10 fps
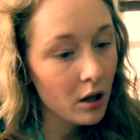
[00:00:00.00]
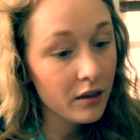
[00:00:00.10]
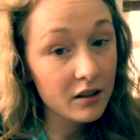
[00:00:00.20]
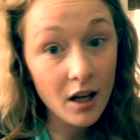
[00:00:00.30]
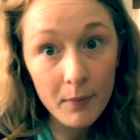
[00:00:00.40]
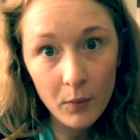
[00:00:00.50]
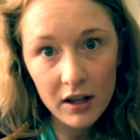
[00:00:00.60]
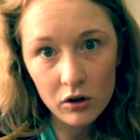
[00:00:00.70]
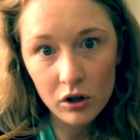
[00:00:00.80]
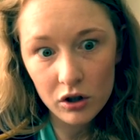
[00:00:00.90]
there's a couple of
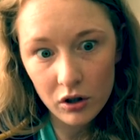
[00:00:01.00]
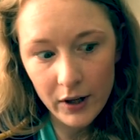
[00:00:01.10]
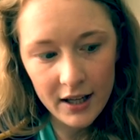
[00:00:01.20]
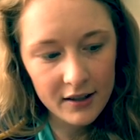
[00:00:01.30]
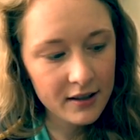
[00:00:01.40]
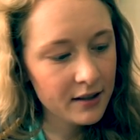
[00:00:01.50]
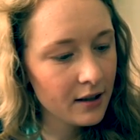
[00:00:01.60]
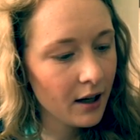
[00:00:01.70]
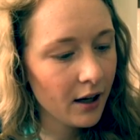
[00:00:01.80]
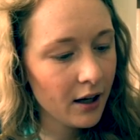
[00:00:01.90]
ways you can do it.
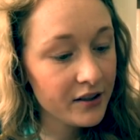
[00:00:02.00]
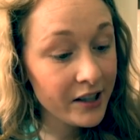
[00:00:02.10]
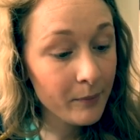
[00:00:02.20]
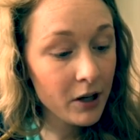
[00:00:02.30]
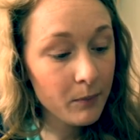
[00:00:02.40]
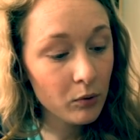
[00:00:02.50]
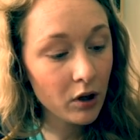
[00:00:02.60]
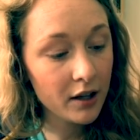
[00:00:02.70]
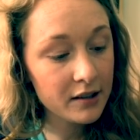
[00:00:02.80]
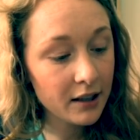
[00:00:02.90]
Some people
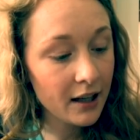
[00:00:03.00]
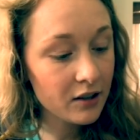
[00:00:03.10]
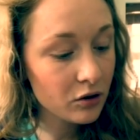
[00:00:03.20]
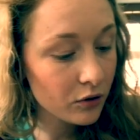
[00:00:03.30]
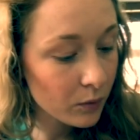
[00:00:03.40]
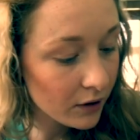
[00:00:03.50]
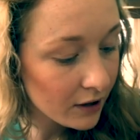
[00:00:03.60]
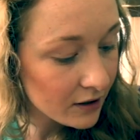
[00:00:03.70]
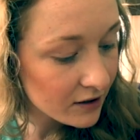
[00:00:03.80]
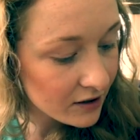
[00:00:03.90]
like to get sort of one of
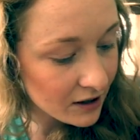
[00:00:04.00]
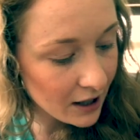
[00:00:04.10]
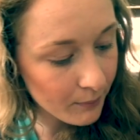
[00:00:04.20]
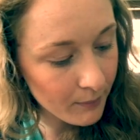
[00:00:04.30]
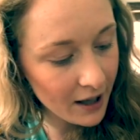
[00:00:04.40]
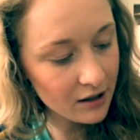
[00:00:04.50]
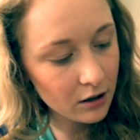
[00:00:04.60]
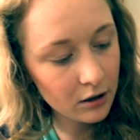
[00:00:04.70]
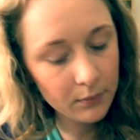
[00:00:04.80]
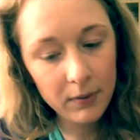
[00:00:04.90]
these slim
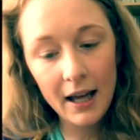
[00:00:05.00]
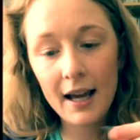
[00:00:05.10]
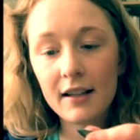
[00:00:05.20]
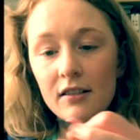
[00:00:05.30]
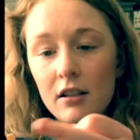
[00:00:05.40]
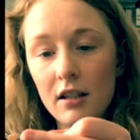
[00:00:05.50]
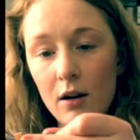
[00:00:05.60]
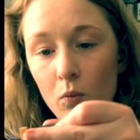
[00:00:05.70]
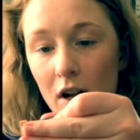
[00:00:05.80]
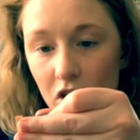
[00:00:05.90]
metal plaques and
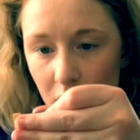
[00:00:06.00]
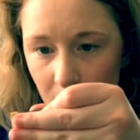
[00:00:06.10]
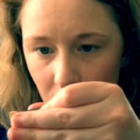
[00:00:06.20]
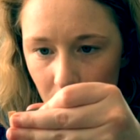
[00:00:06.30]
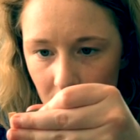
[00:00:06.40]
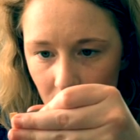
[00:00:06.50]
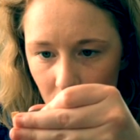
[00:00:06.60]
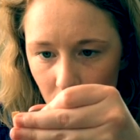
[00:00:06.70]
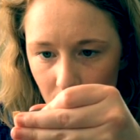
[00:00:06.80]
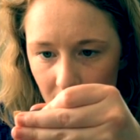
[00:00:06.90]
then wedge it between the
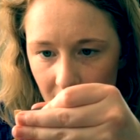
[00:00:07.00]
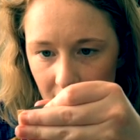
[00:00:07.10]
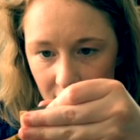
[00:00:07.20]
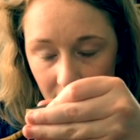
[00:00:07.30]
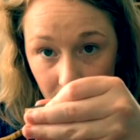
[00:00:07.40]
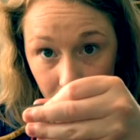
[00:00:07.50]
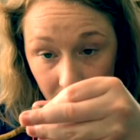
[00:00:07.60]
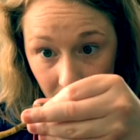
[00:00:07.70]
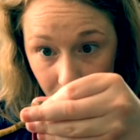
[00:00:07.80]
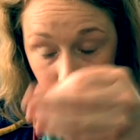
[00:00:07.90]
two blades
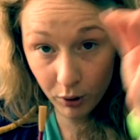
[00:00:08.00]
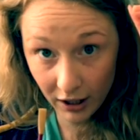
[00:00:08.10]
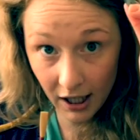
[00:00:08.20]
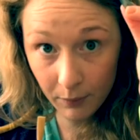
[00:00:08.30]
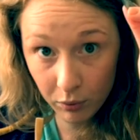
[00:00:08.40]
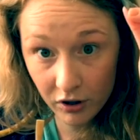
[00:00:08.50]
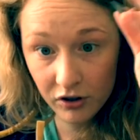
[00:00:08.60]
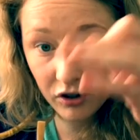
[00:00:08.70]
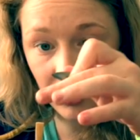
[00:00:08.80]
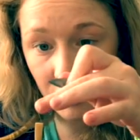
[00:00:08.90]
and pull it
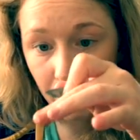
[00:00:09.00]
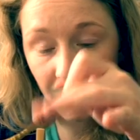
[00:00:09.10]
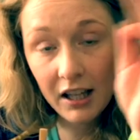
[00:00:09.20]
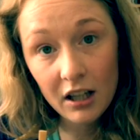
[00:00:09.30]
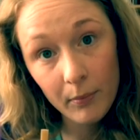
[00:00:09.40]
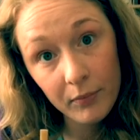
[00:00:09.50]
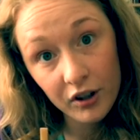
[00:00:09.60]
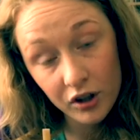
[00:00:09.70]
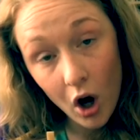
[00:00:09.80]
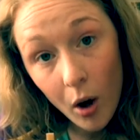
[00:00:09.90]
upwards just to break up
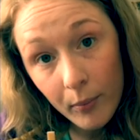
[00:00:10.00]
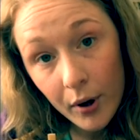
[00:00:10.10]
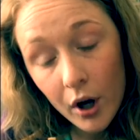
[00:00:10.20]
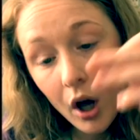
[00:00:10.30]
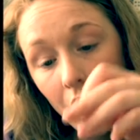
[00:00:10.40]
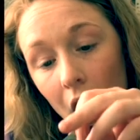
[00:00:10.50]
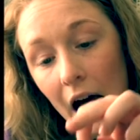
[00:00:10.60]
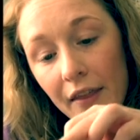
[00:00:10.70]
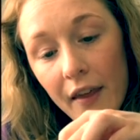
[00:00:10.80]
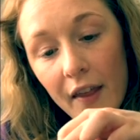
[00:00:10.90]
the top,
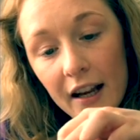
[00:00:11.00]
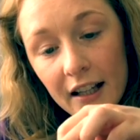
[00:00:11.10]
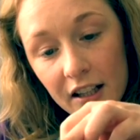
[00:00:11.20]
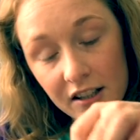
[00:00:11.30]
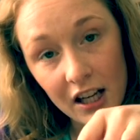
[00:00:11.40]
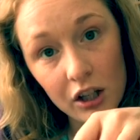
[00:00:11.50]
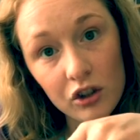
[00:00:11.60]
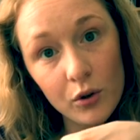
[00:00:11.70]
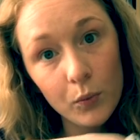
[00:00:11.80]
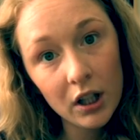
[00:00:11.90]
and then they continue
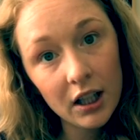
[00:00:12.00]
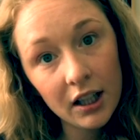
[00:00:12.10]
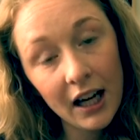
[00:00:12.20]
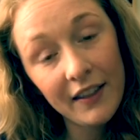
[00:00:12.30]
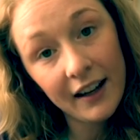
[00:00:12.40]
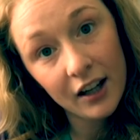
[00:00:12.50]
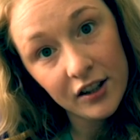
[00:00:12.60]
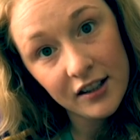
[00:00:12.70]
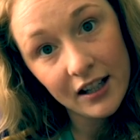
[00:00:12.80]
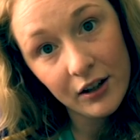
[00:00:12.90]
to work and then
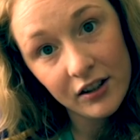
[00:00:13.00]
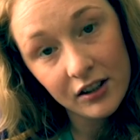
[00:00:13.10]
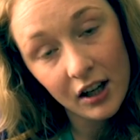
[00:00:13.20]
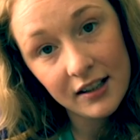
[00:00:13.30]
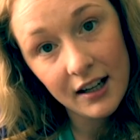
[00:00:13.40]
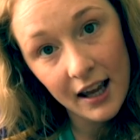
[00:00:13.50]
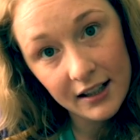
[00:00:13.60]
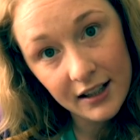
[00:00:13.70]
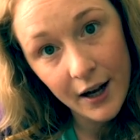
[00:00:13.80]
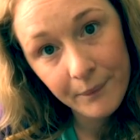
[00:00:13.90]
cut it down to size
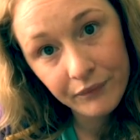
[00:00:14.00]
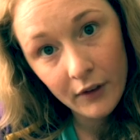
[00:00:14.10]
later.